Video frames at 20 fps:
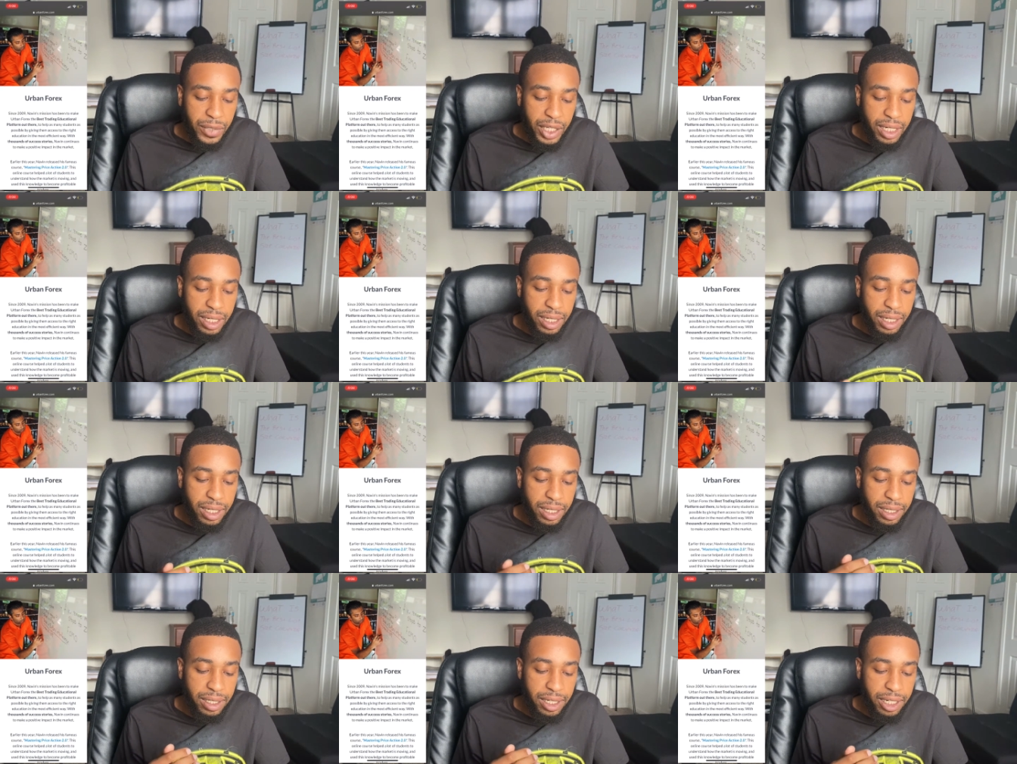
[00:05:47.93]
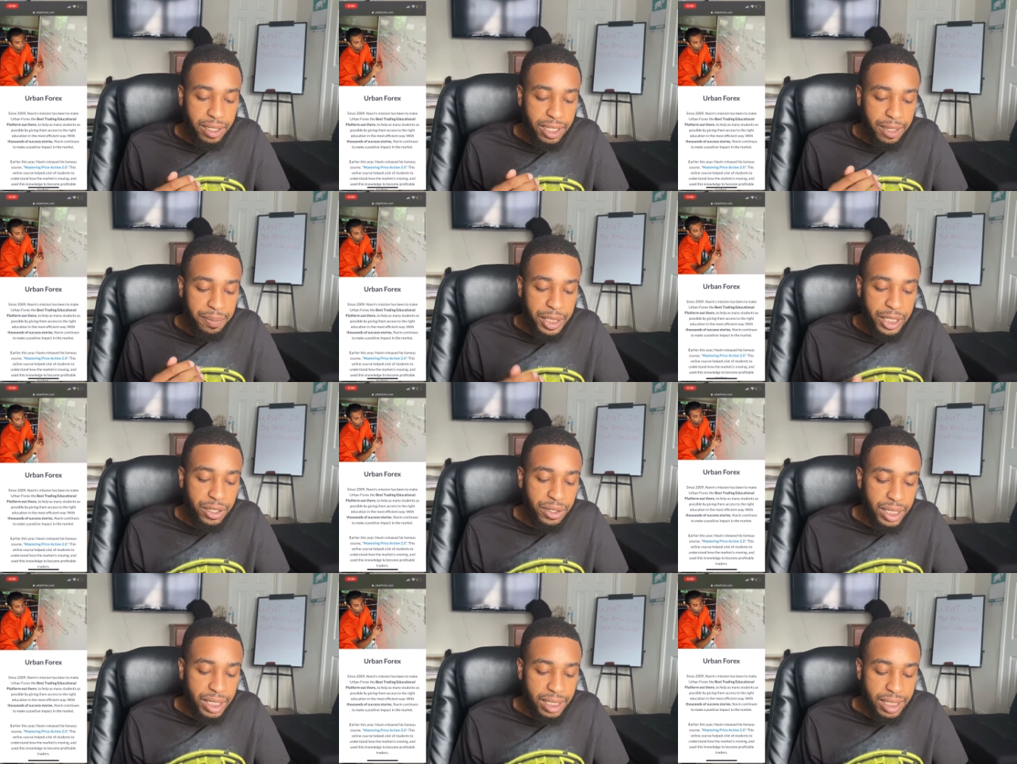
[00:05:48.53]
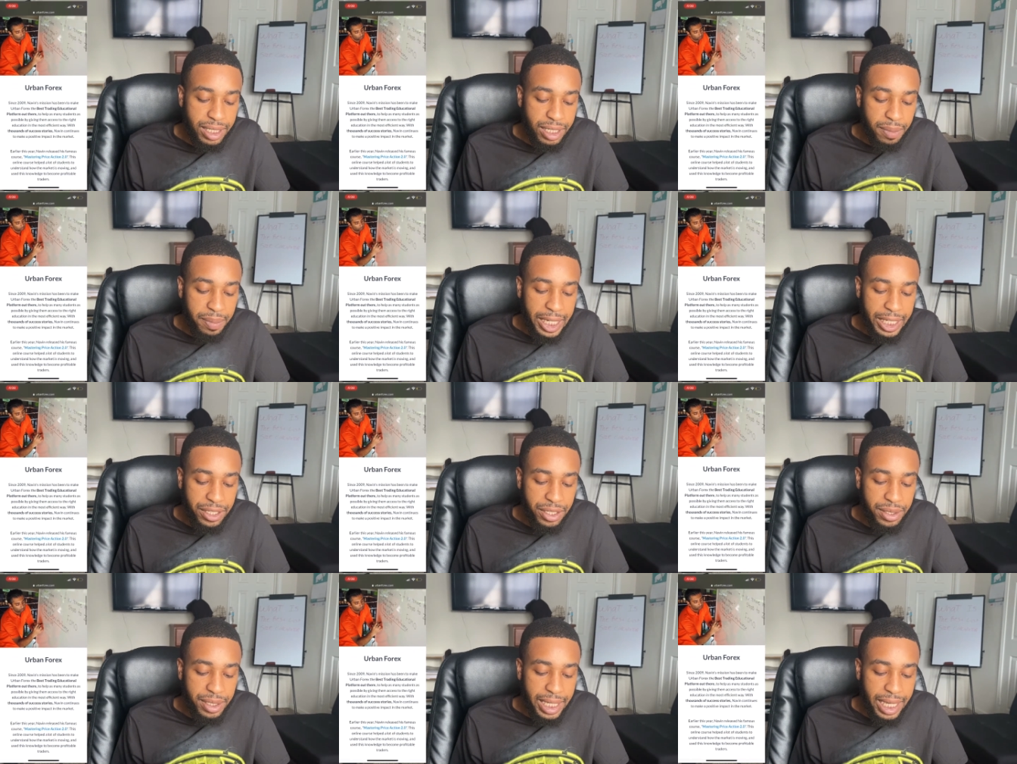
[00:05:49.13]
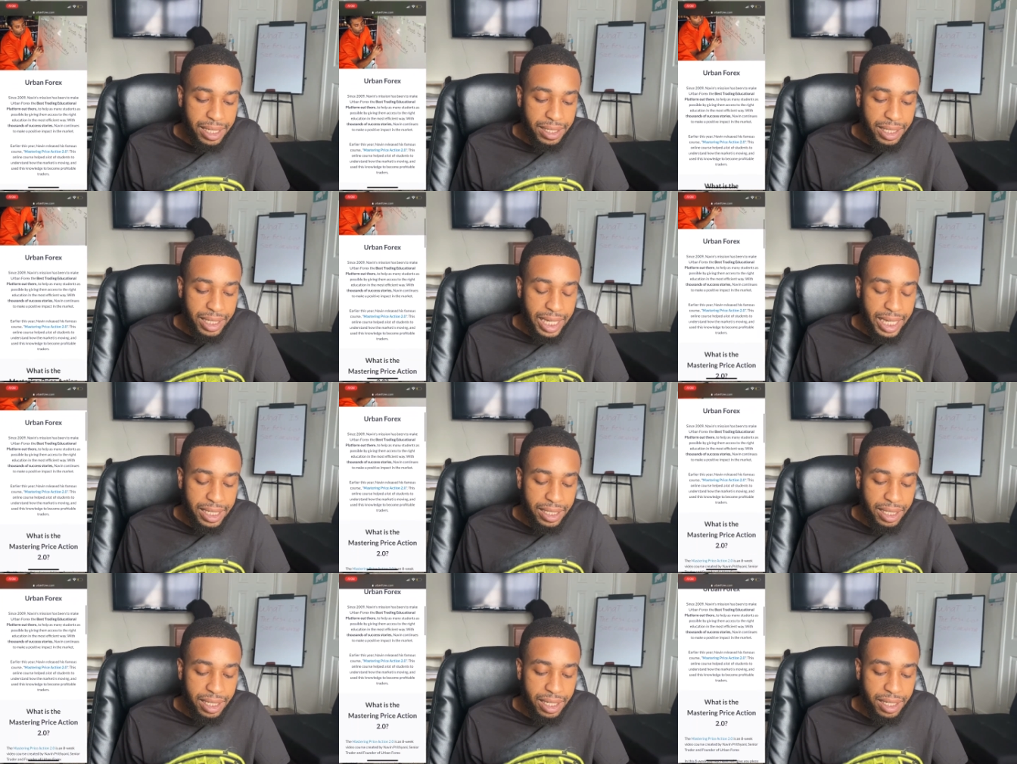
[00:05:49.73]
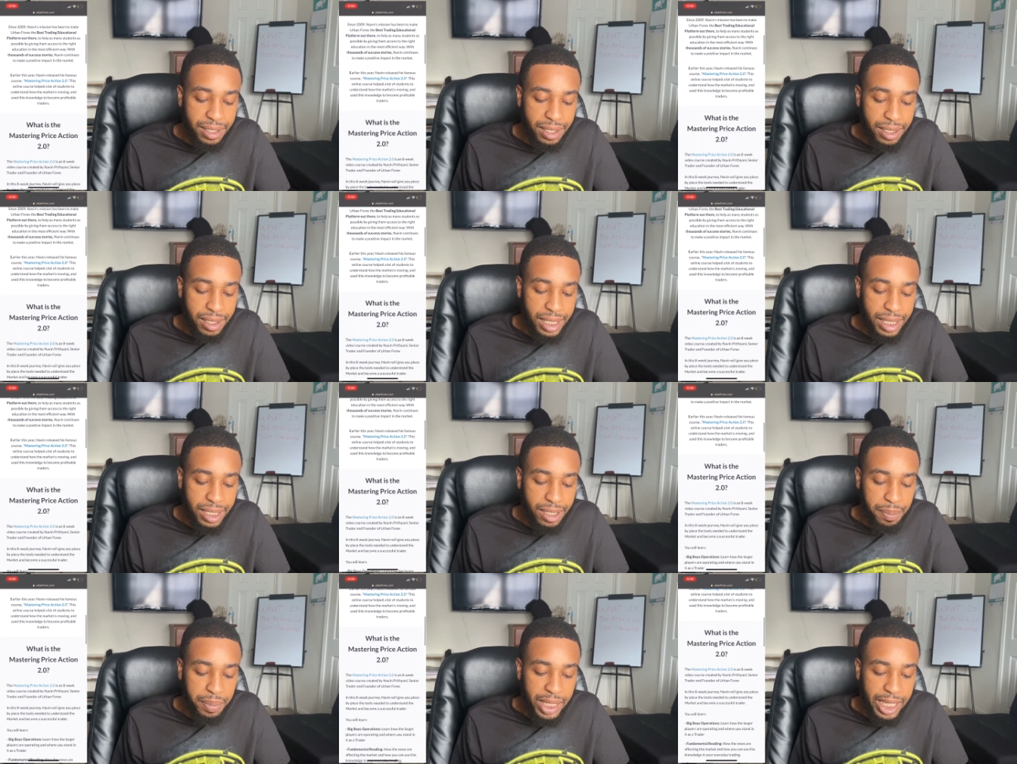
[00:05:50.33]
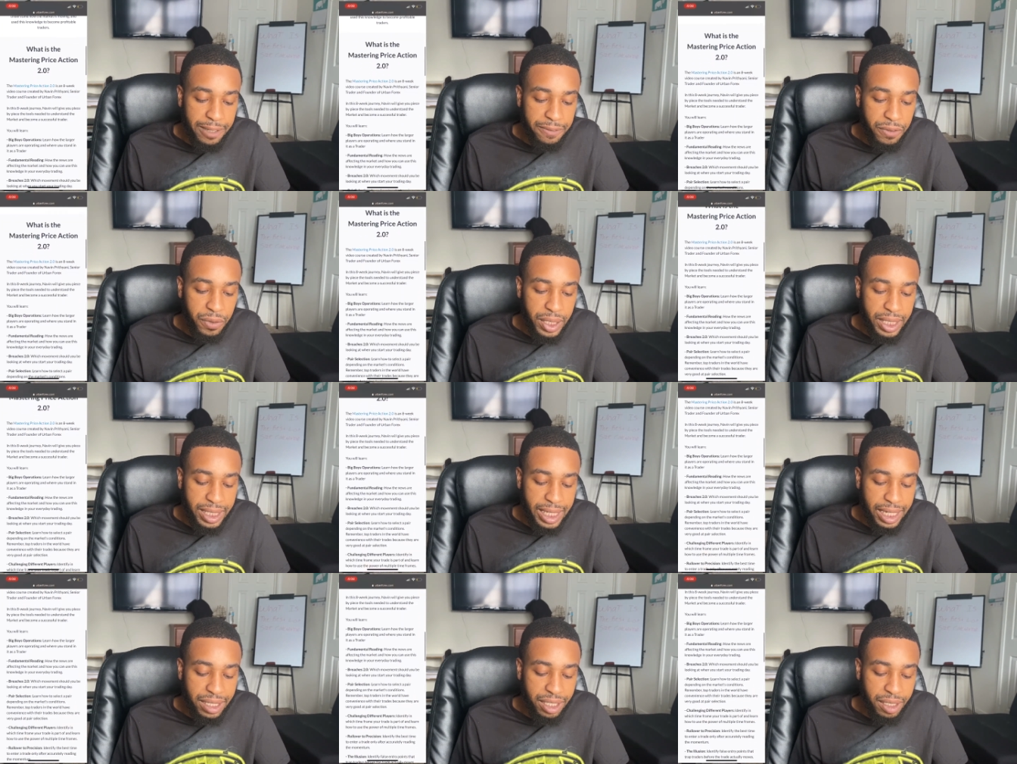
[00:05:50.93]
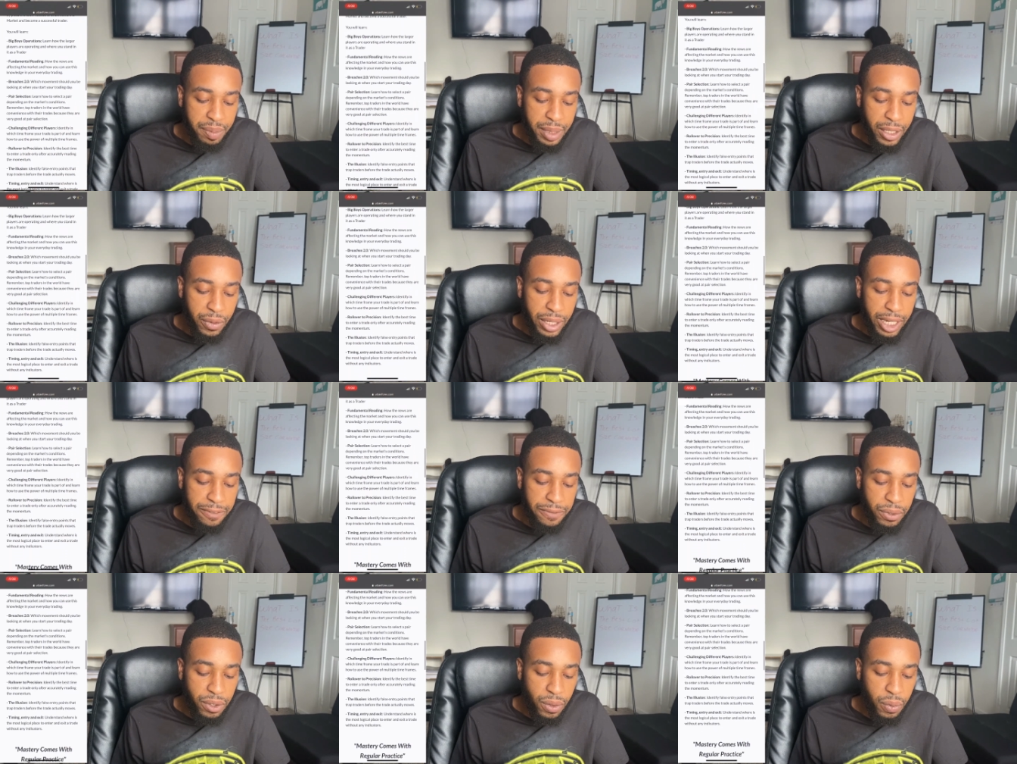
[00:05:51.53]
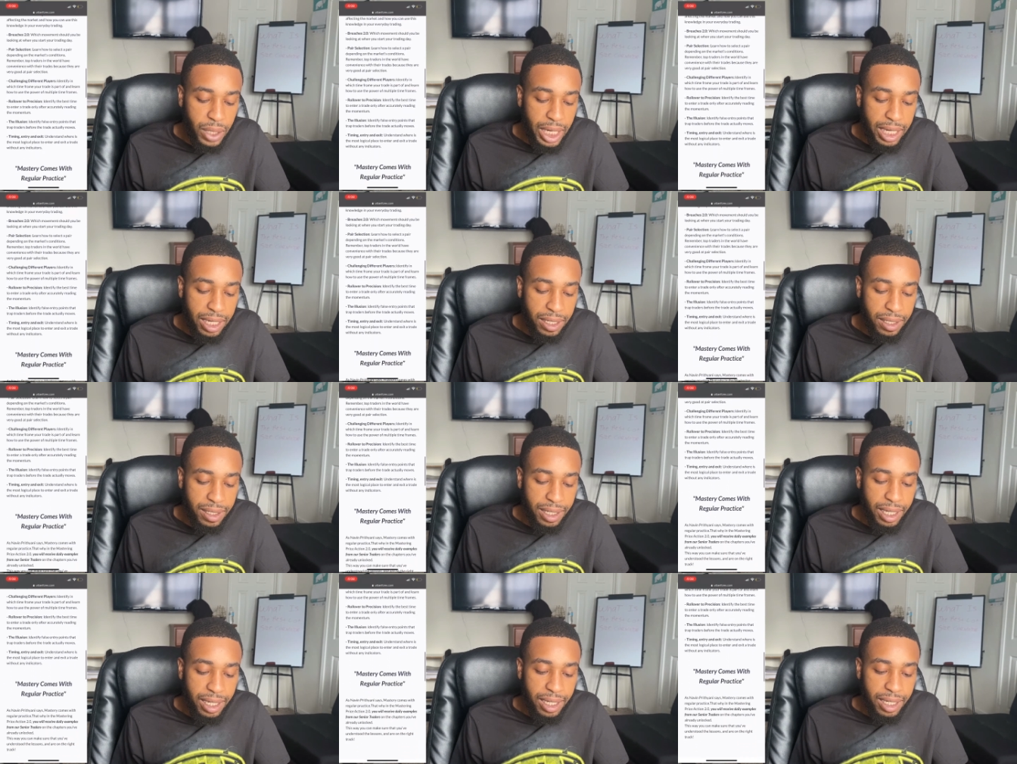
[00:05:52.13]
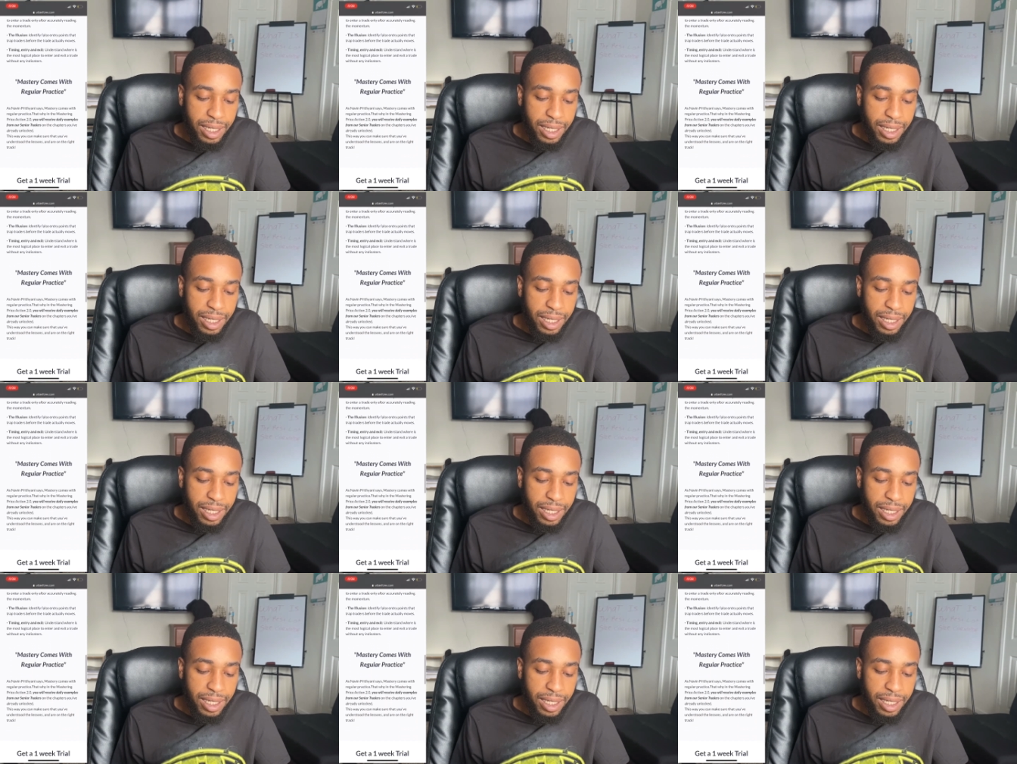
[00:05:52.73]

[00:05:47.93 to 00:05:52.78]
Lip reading: You know, they've been doing it since about 2019. So this is a platform that's actually been around for a while.